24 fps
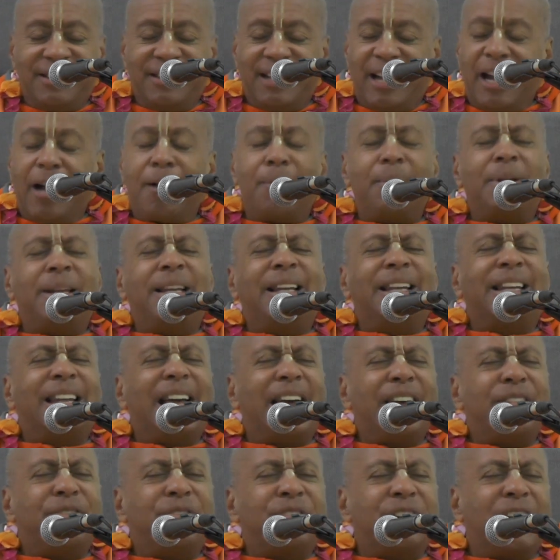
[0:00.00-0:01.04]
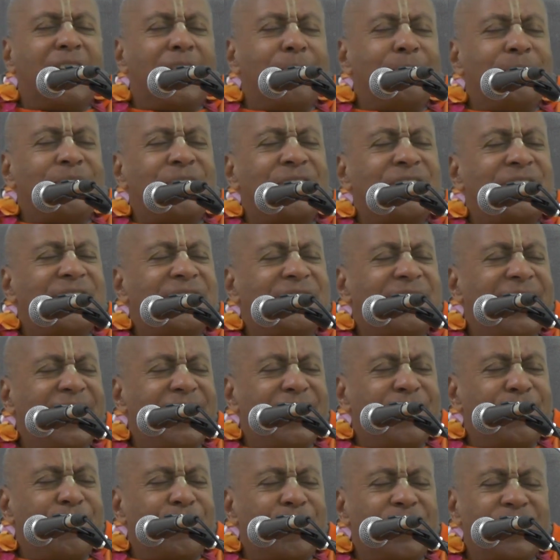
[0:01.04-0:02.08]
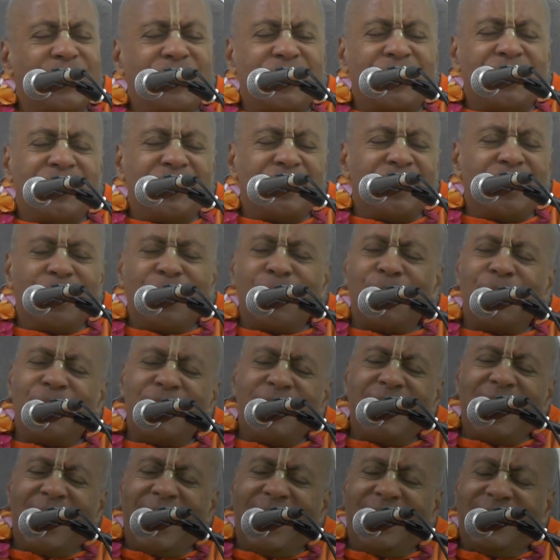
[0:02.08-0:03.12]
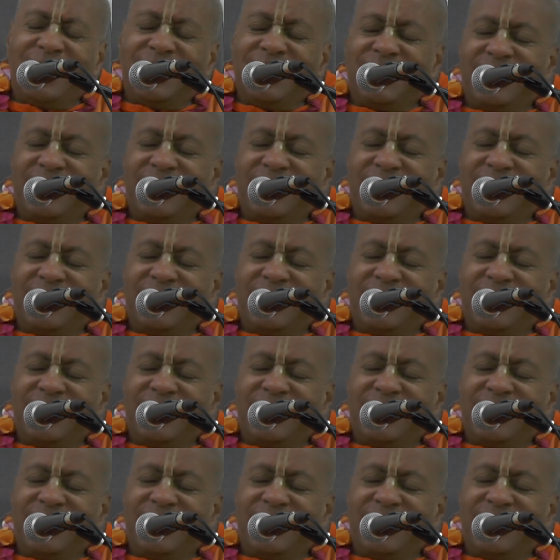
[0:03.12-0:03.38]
How many lifetimes does it take for us to learn that?